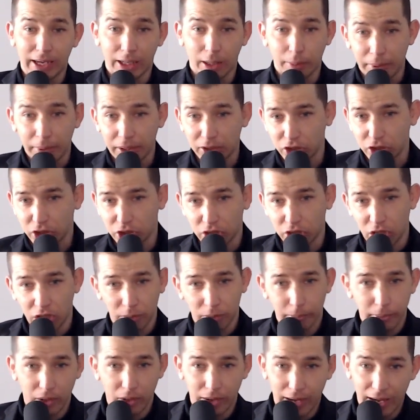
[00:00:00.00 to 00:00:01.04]
And I'm not just talking
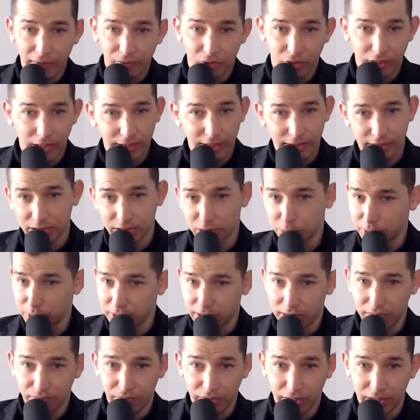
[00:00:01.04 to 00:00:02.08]
about advertising
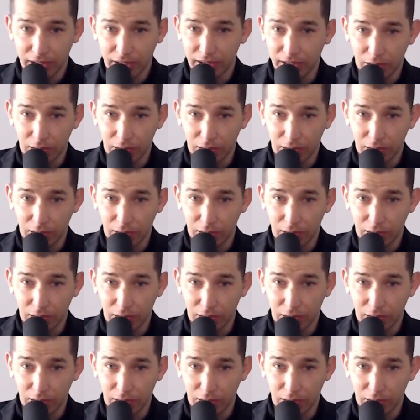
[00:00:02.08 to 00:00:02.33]
specifically.